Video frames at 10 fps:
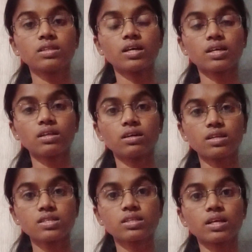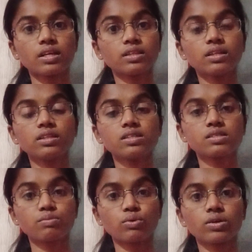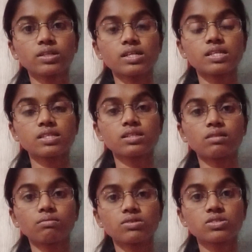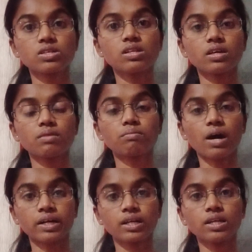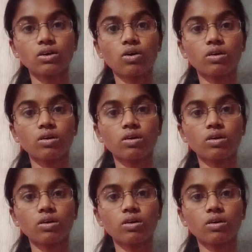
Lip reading: Then and then this product is still in market,